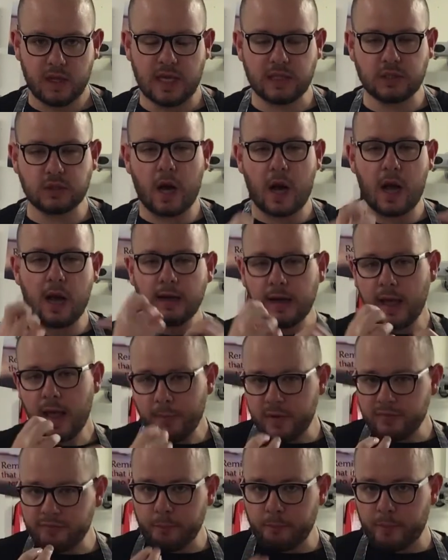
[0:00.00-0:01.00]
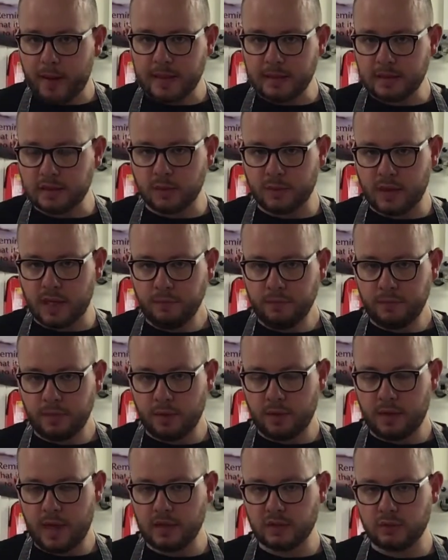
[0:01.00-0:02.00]
It's got a little bit of a bite to it,
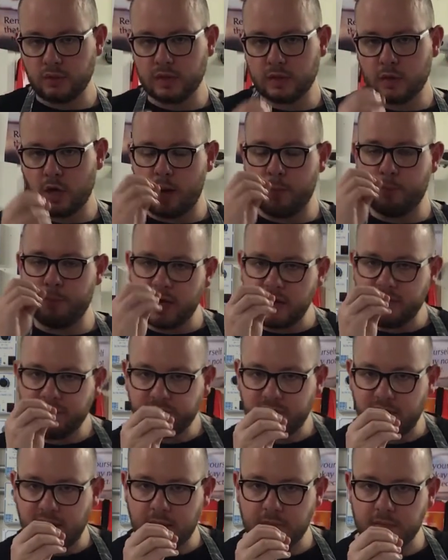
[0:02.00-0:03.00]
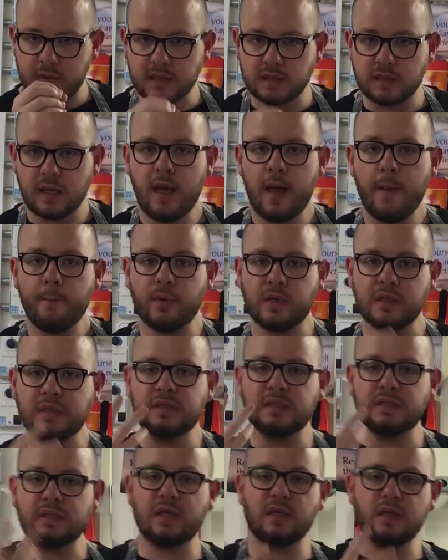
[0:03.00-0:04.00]
okay? So it's got a bit of firmness, but
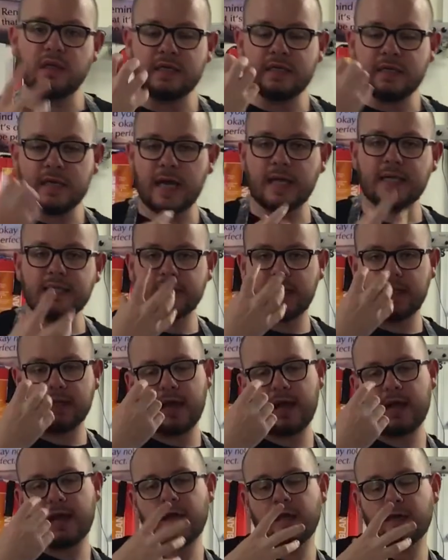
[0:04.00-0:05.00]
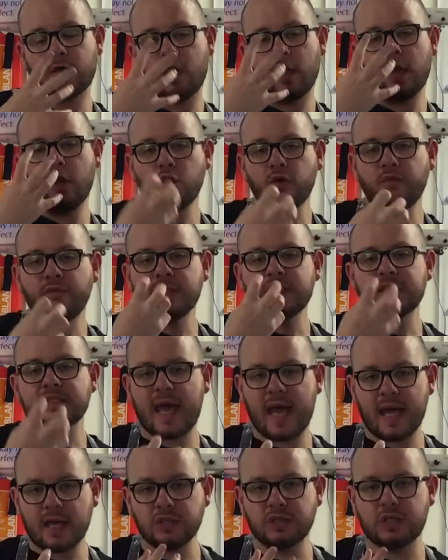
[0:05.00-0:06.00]
it's still nice and it's got a lovely
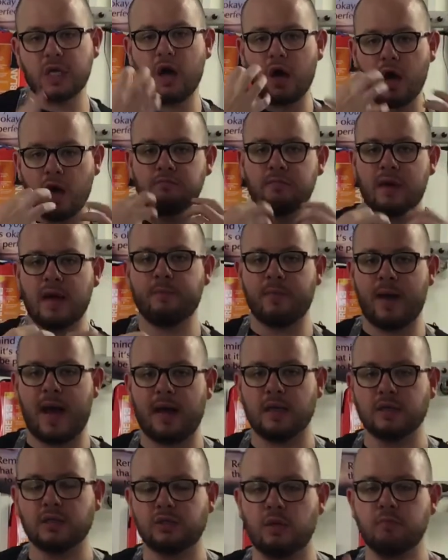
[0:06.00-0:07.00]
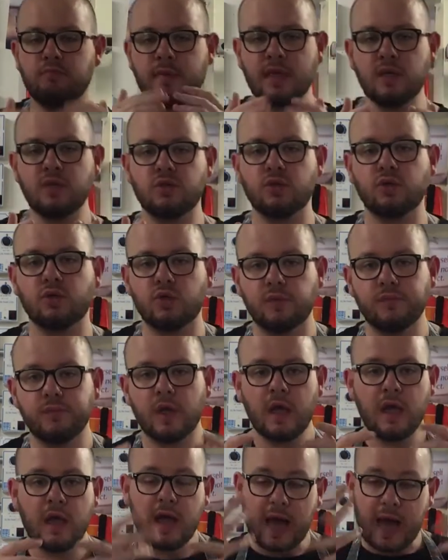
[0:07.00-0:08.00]
texture on my palate. So make
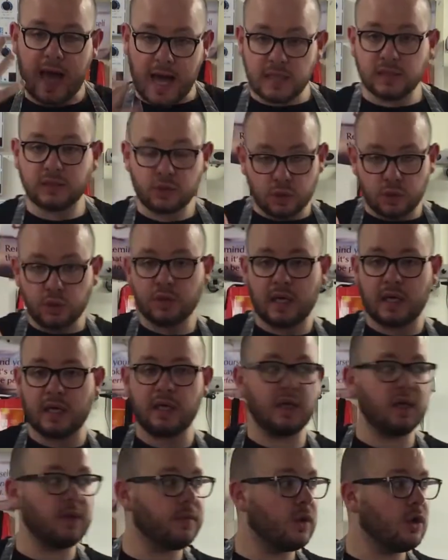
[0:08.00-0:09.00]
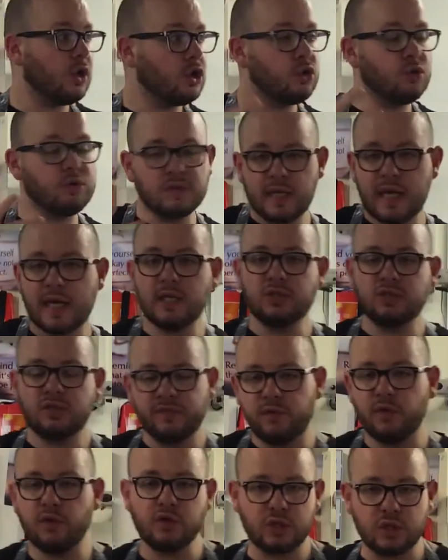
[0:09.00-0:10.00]
sure, as cooking, you taste
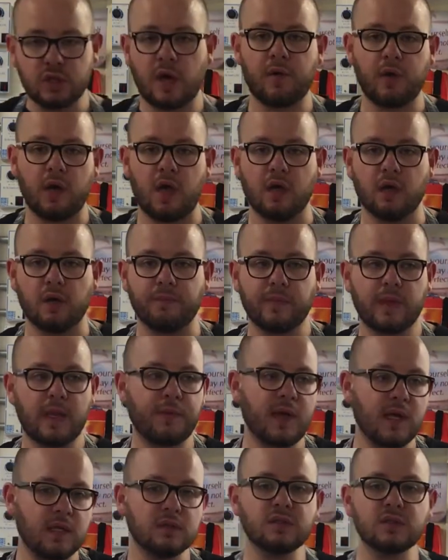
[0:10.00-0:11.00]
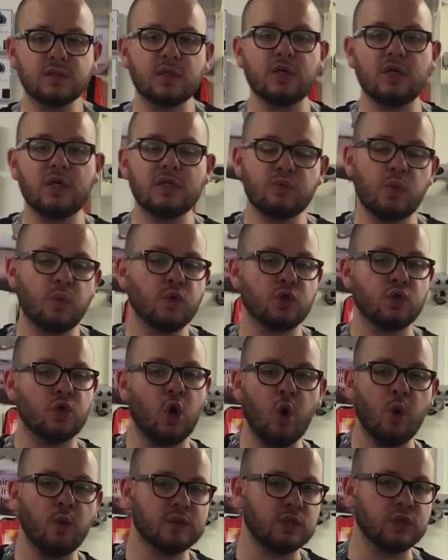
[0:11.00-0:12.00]
your food as you go along. Now, in schools, we wouldn't
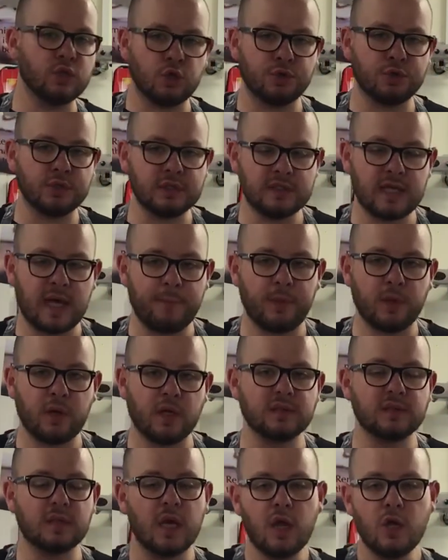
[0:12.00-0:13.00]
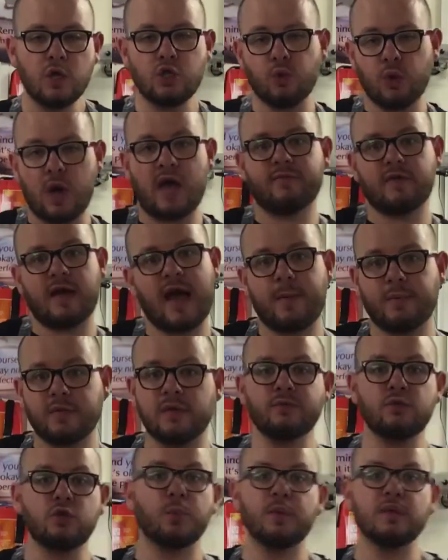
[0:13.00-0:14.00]
always encourage that because you have a habit
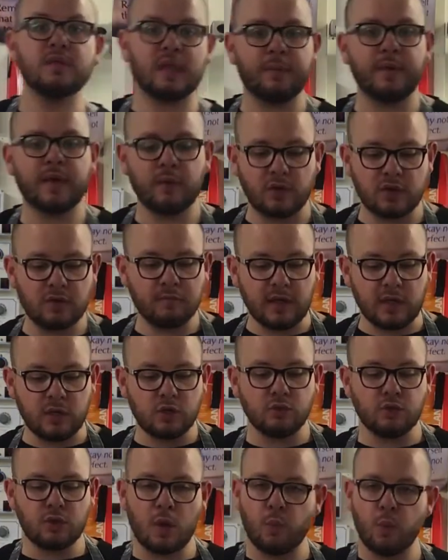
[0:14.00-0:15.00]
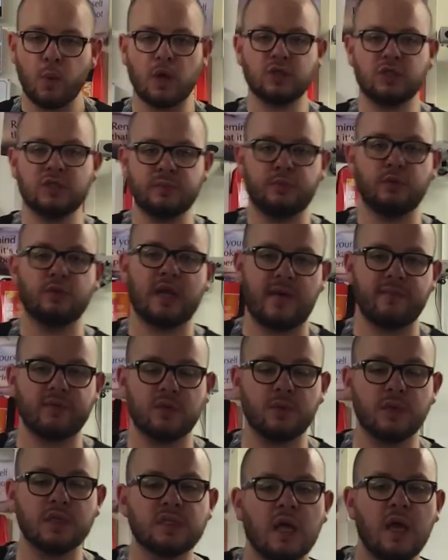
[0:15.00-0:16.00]
of double dipping, which means you don't wash your spoon
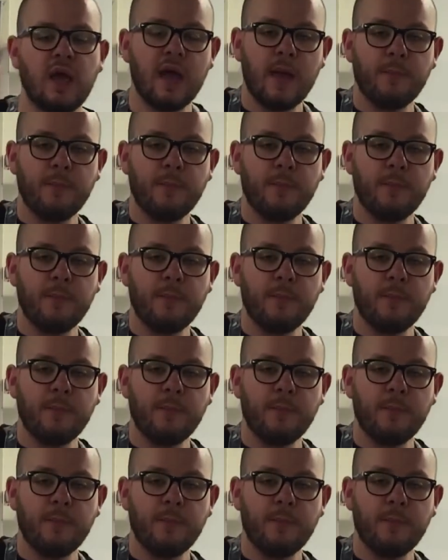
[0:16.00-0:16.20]
afterwards.